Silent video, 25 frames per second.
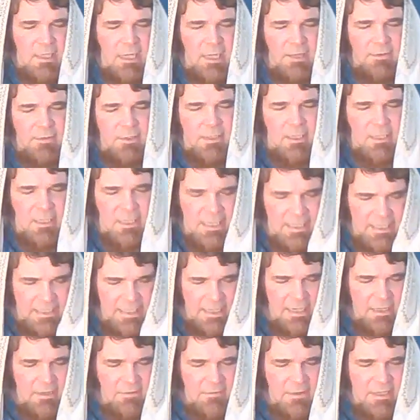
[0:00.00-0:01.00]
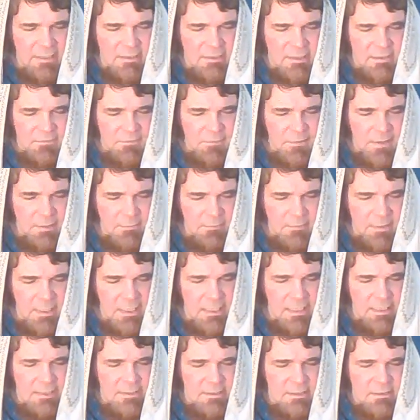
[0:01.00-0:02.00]
And they're going to get out of that defeatment
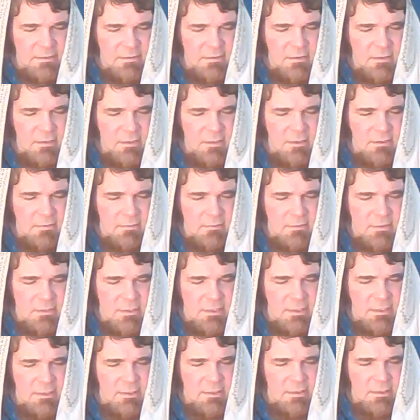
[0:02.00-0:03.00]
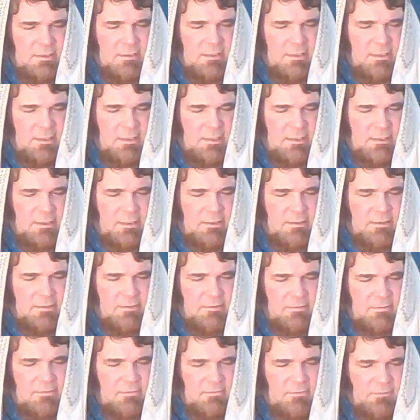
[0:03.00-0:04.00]
into uh, the, and
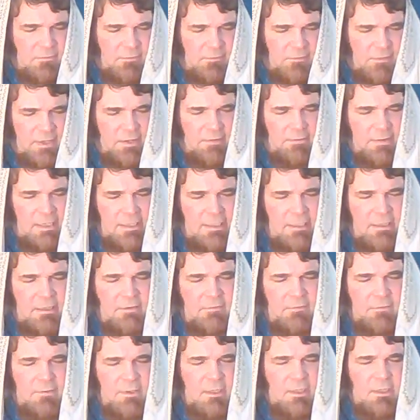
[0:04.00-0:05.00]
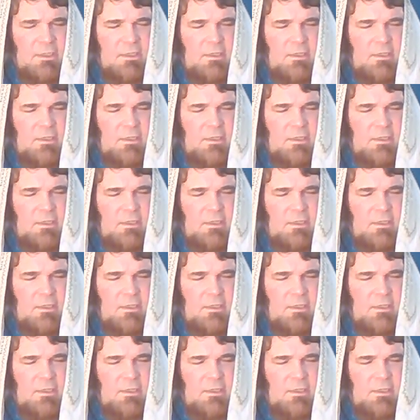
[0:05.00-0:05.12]
the feeling of,